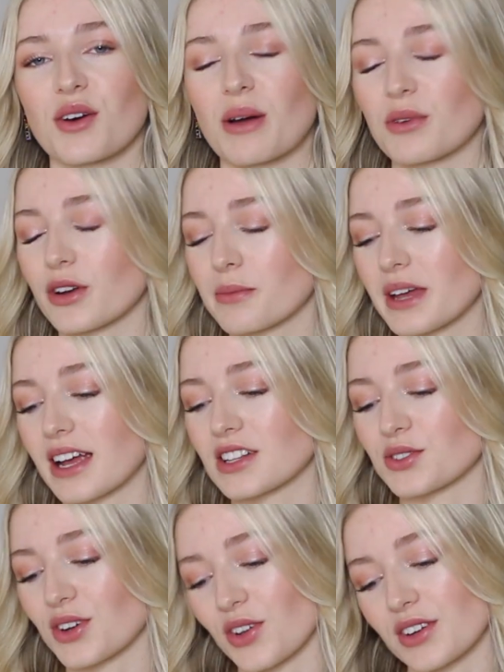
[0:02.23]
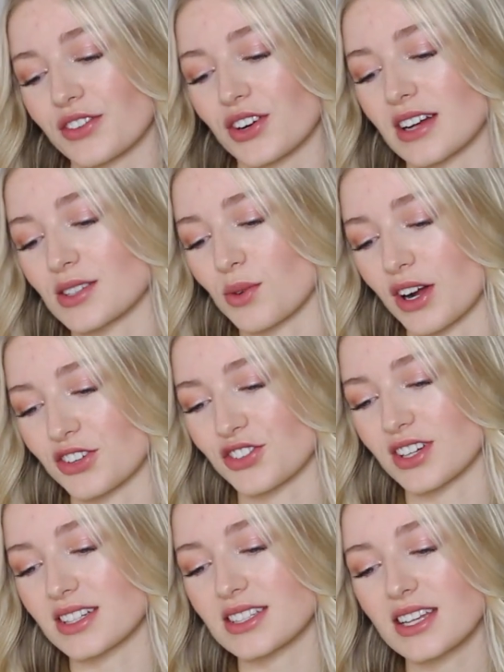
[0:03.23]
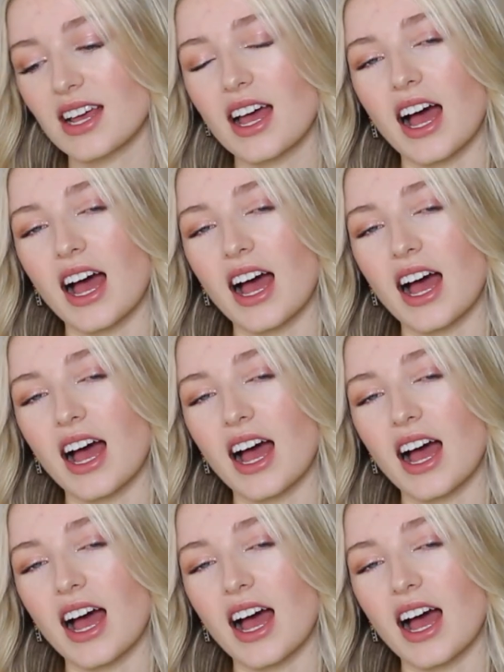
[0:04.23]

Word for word: I'm going to be answering all of your guys' questions.